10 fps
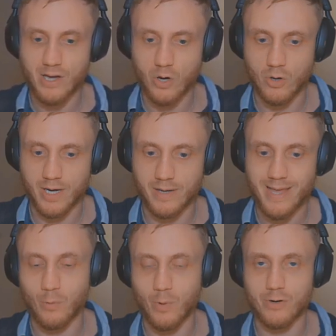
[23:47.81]
Okay.
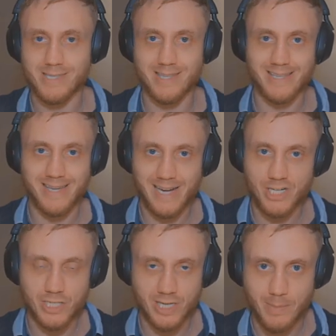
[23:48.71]
Whether it's in the
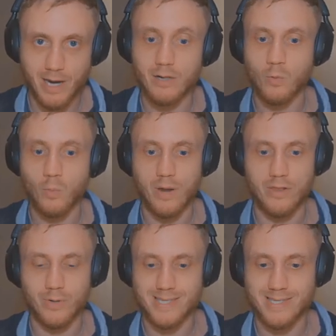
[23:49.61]
HTML,
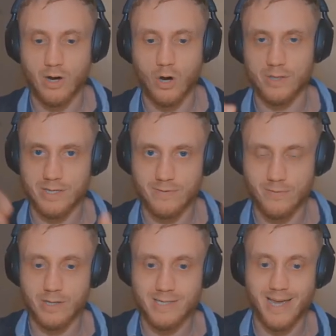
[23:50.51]
whether it's on the
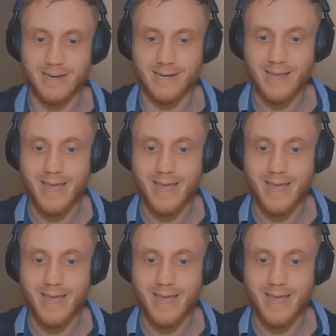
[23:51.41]
front end,